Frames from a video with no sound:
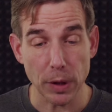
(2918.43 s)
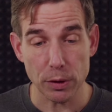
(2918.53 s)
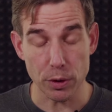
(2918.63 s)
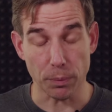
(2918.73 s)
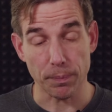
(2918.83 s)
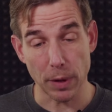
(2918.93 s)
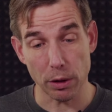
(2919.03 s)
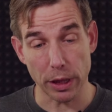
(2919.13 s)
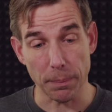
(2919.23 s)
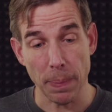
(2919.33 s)
So,
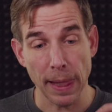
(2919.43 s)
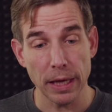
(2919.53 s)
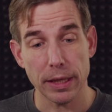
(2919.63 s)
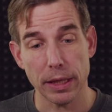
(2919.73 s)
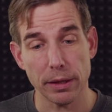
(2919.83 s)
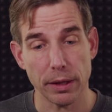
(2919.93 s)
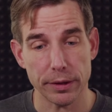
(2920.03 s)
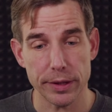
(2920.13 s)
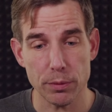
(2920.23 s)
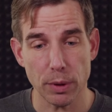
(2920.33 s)
okay, here
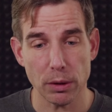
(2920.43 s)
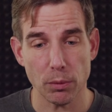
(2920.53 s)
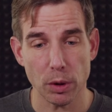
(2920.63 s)
is this one.